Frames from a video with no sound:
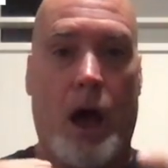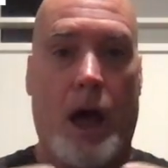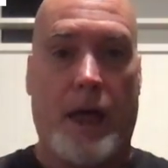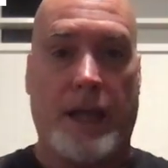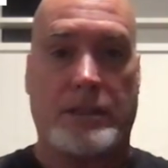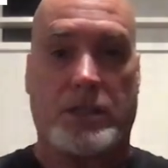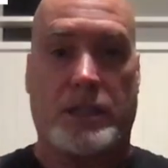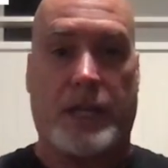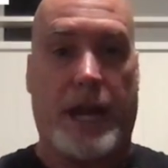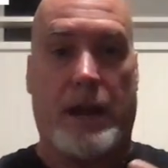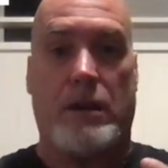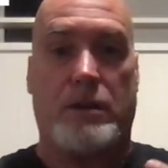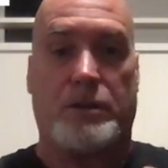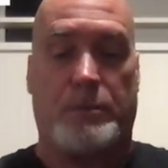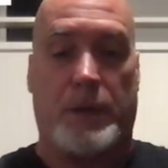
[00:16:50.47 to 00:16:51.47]
That
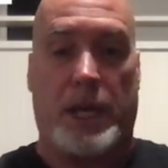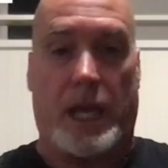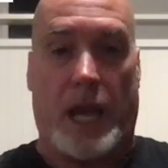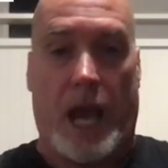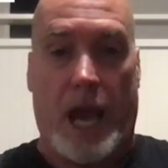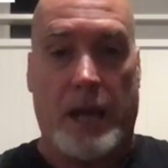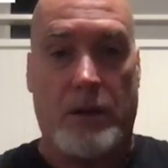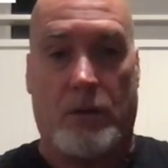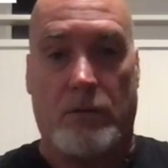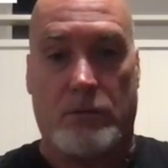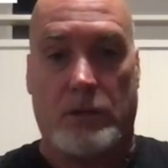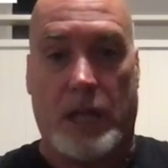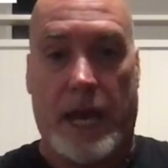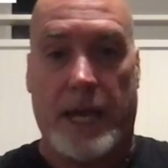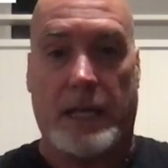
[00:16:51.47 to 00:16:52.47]
scares me. I
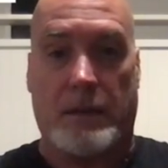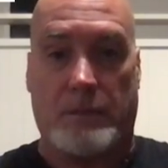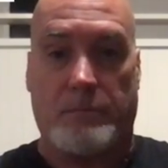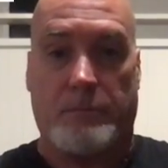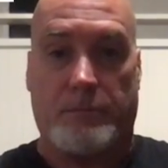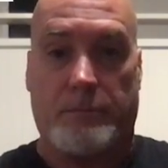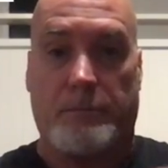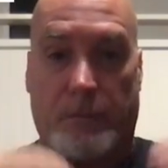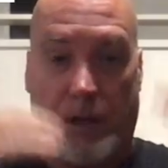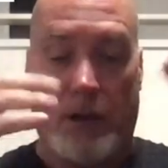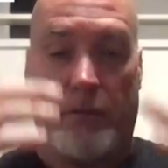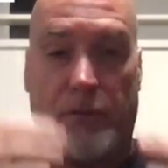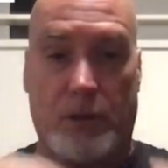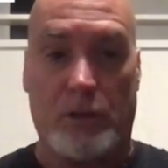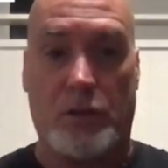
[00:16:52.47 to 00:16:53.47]
don't like
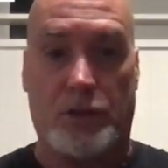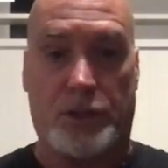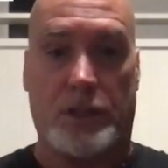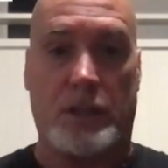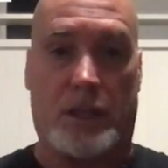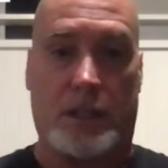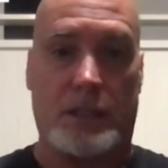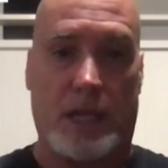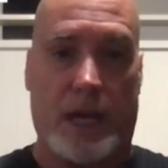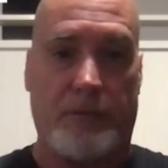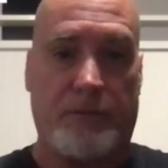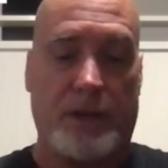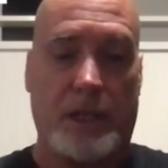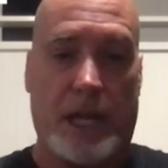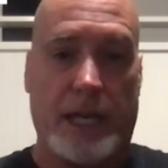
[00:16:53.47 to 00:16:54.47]
evolution because I
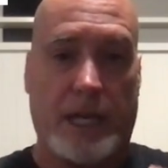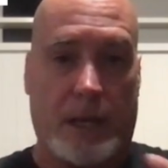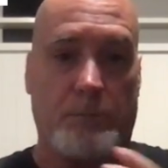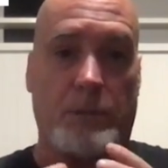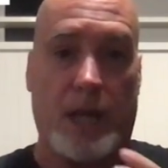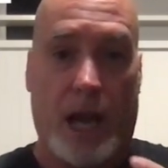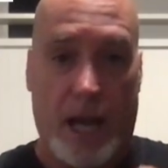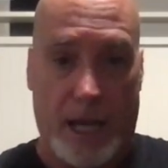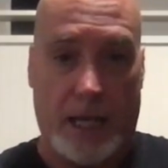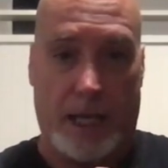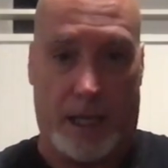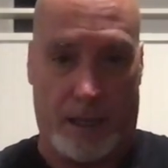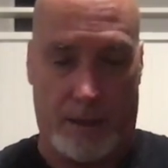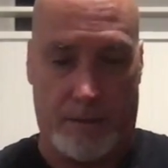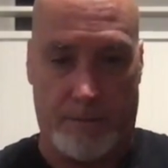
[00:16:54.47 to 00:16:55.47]
feel like I'm
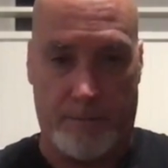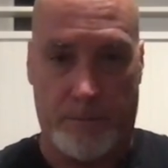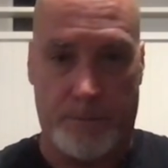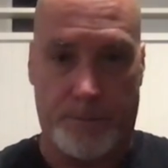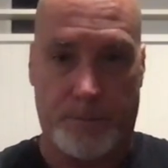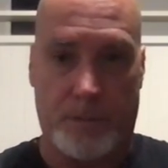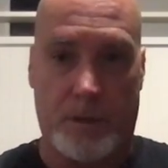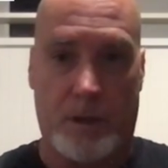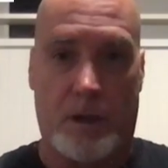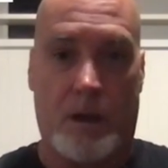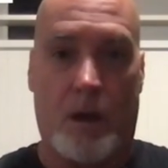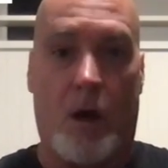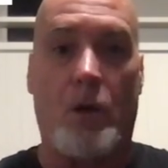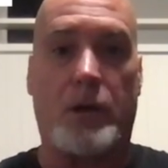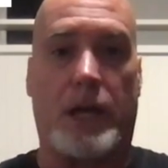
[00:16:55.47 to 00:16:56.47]
dying.
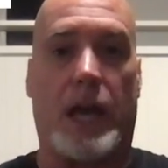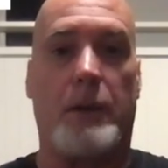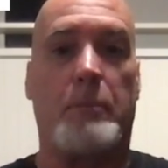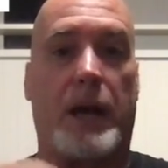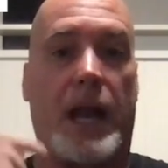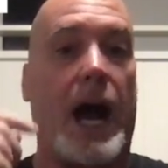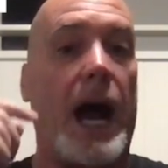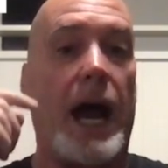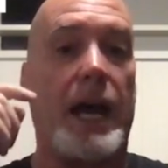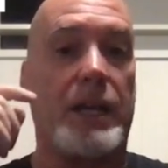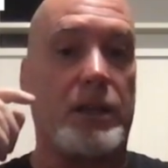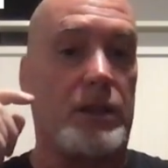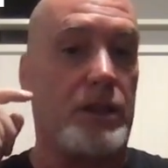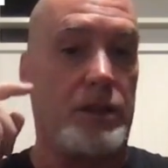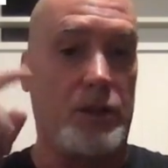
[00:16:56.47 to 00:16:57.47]
Okay, but
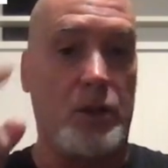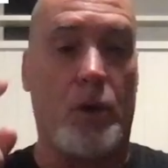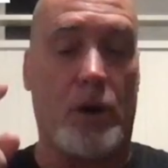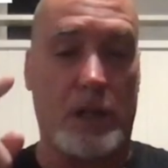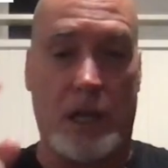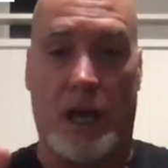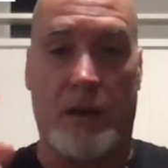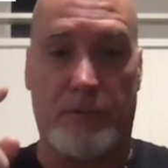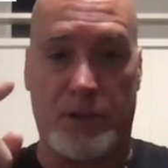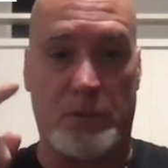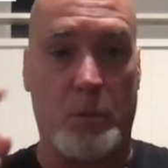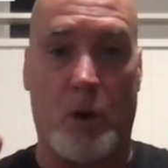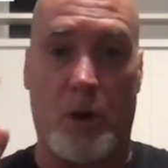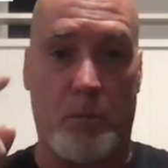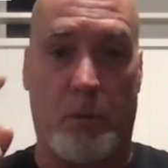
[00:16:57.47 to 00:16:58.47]
your love is
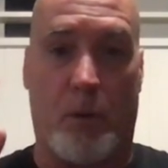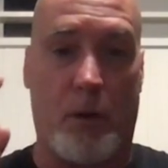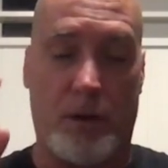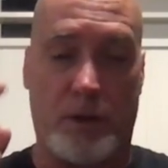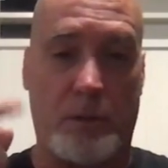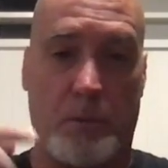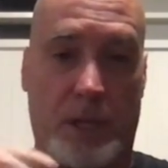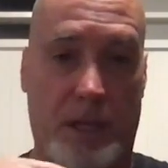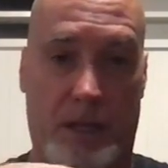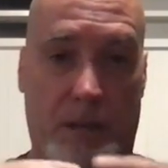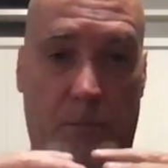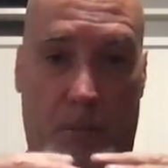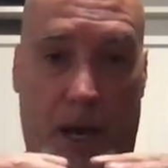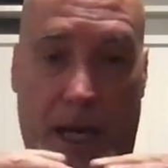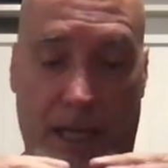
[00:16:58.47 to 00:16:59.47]
more important to me
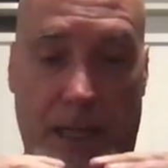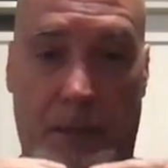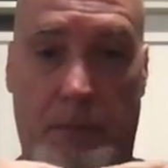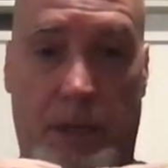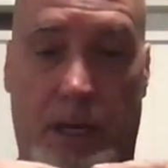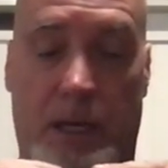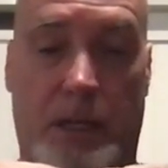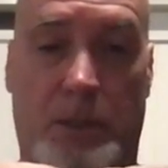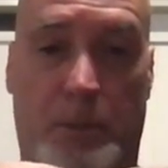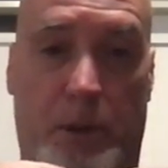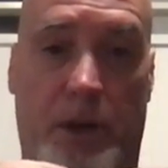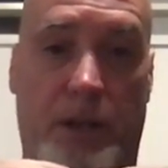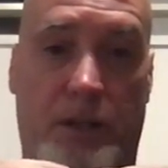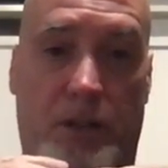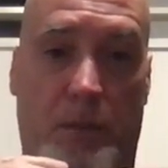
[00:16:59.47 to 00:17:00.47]
than my limited
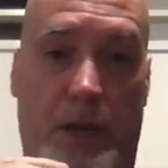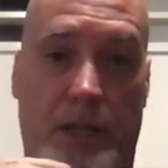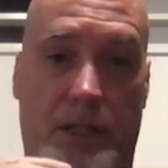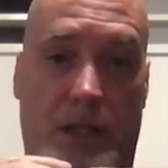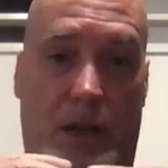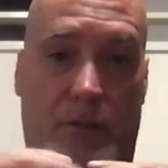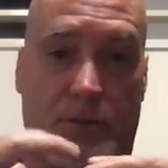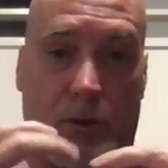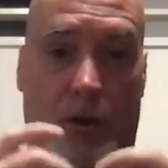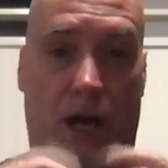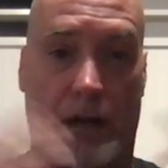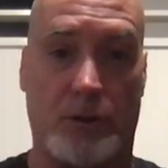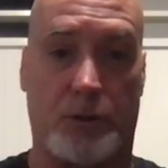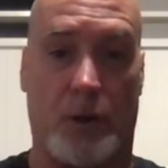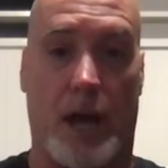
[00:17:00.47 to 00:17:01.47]
experience of myself, so
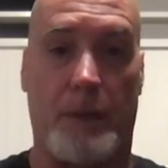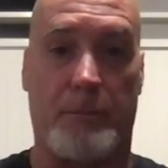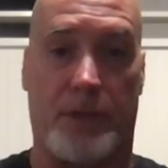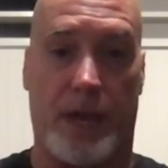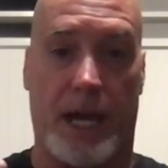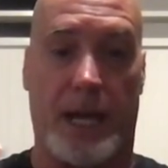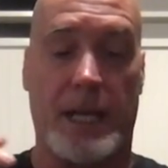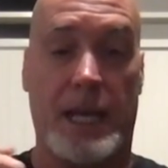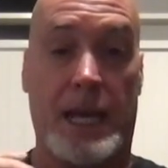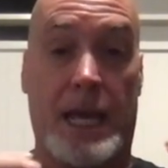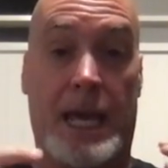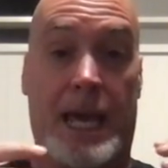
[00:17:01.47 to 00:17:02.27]
I'll drop that.